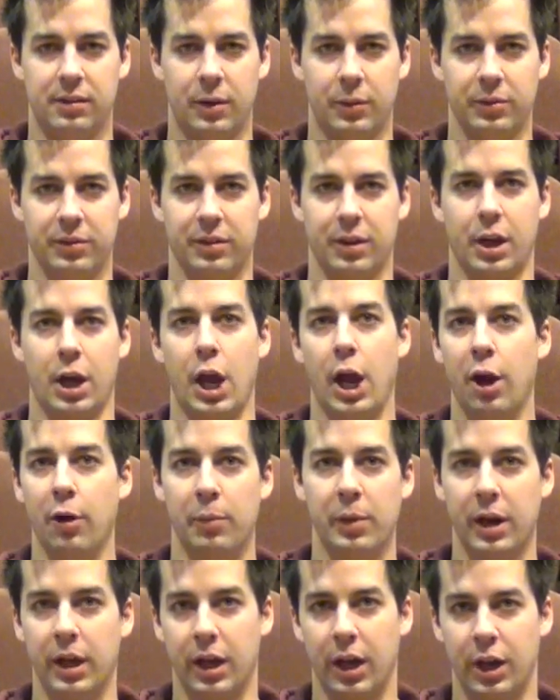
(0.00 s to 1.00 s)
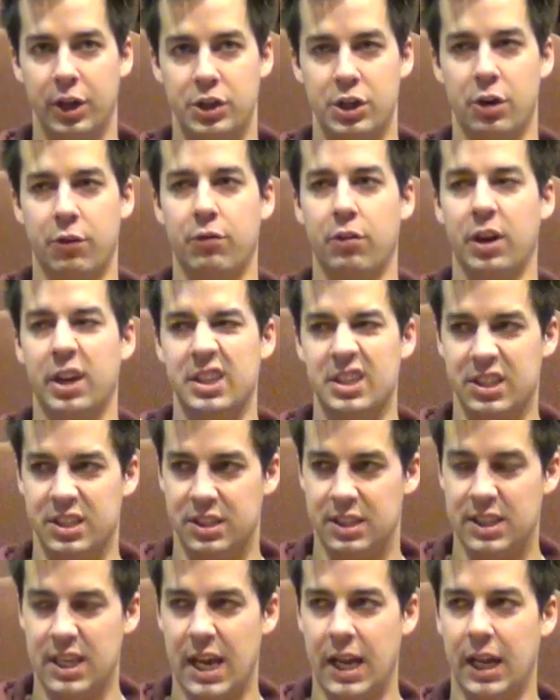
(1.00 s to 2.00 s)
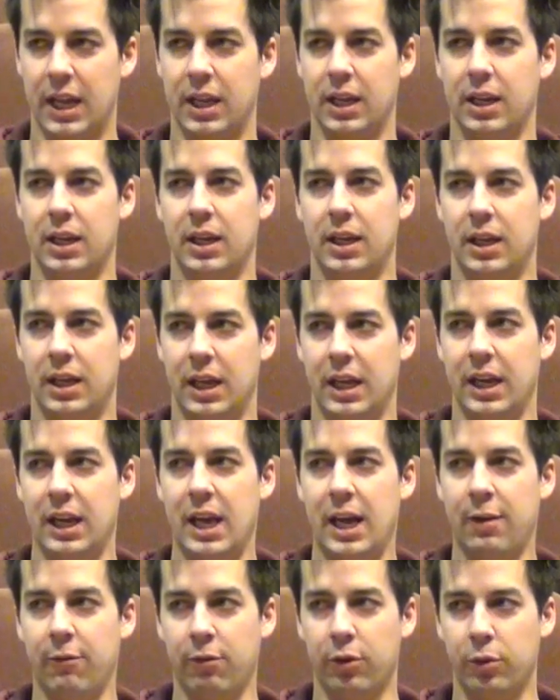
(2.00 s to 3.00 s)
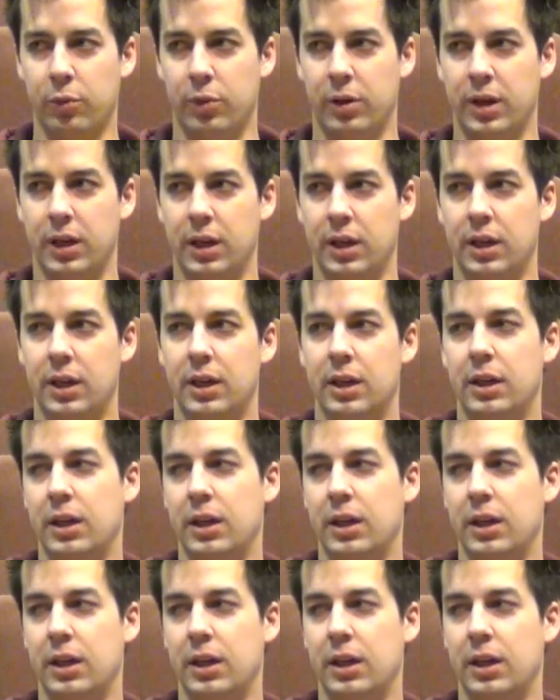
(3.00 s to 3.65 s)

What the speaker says: I wasn't like, hey, everybody got a joke for you. I just said it. And everyone,